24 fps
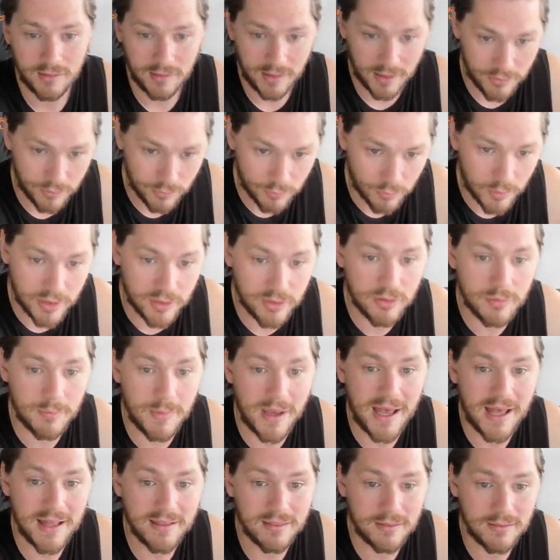And you redo the
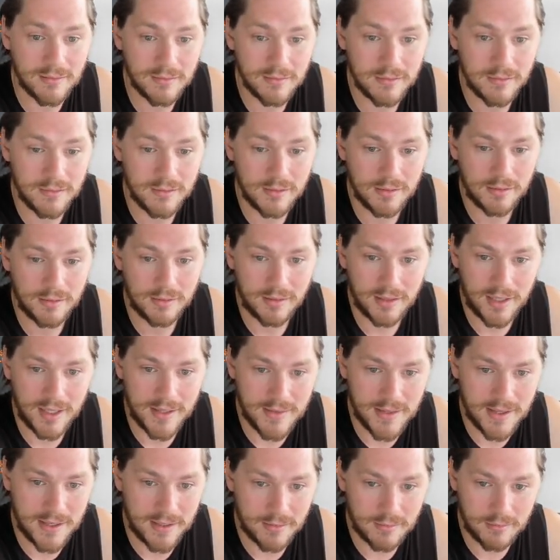math,
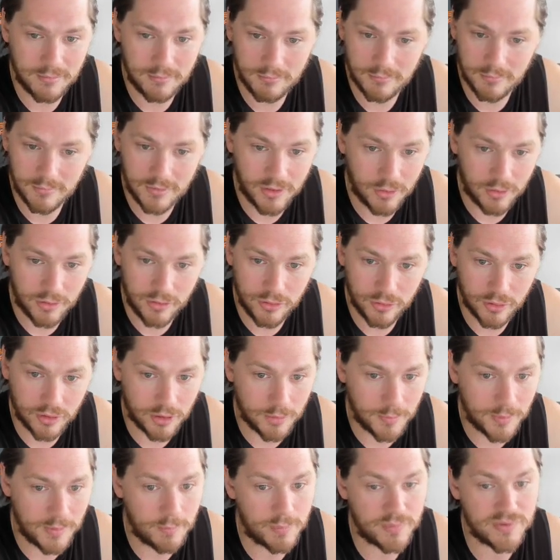and then, you know, you're going
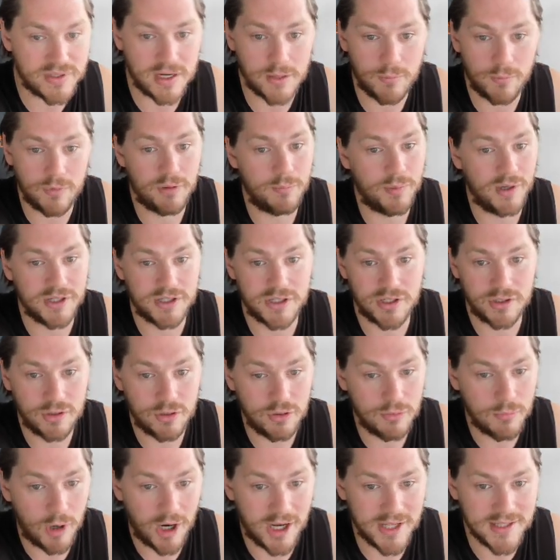to be presented with a bunch of
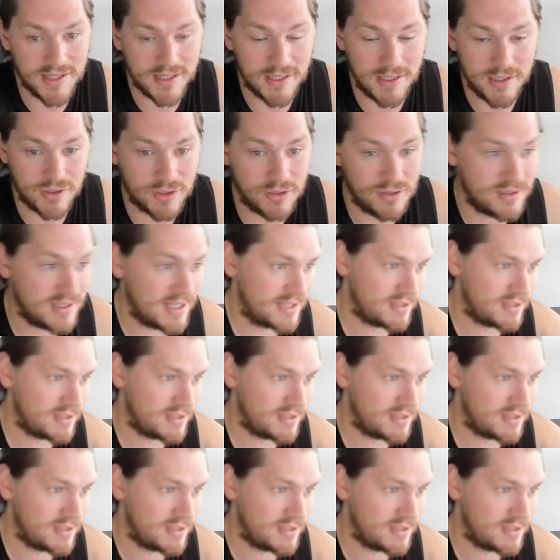new mindset issues.